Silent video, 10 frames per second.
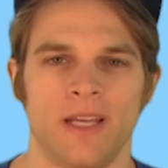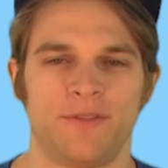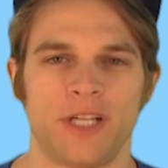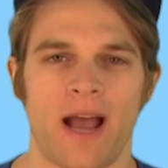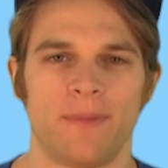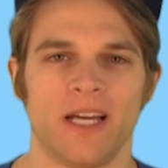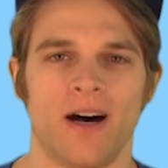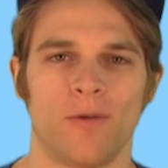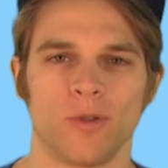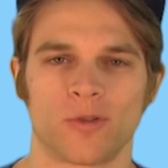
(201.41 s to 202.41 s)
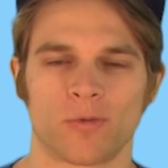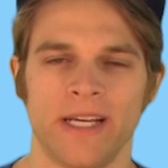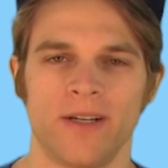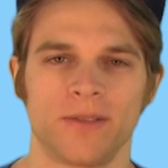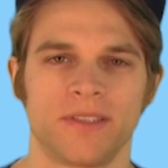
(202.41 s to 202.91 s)
If Jabba the Hutt was
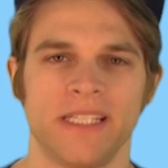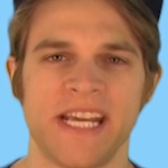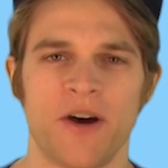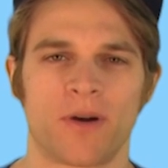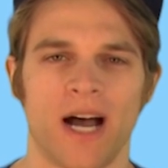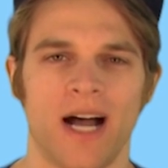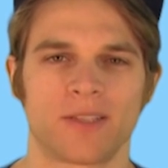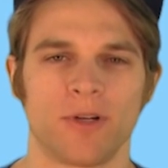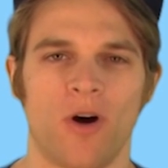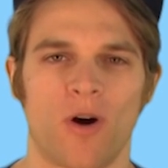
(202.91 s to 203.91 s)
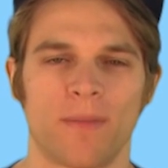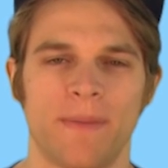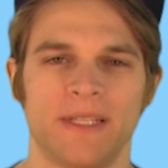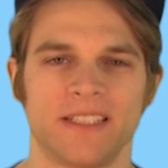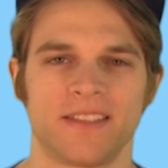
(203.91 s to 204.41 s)
real, neocons would arm
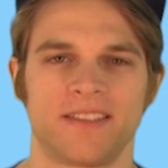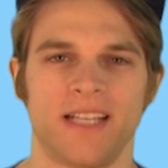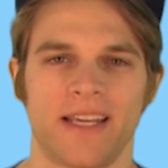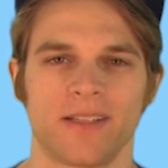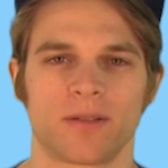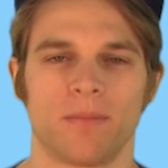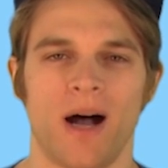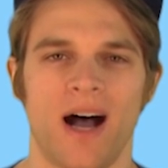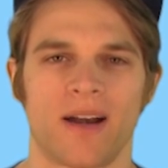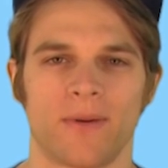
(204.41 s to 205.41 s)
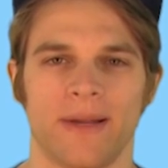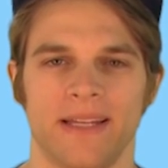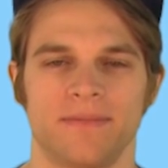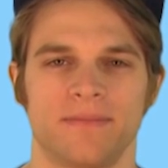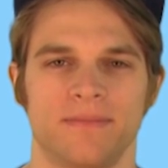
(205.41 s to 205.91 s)
him as a secular moderate.